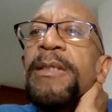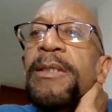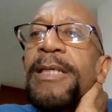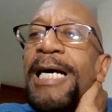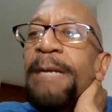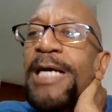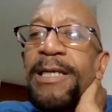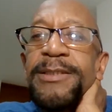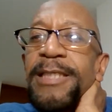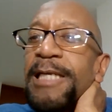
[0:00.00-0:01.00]
Okay, I'm not
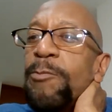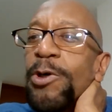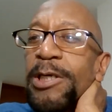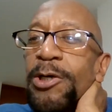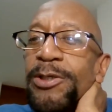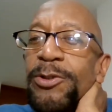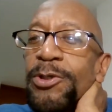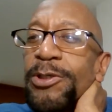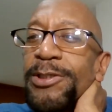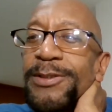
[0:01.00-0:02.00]
gonna see any more no
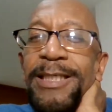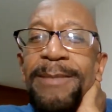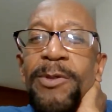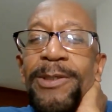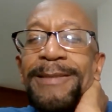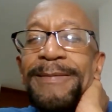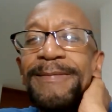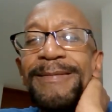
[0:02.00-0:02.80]
girls anymore.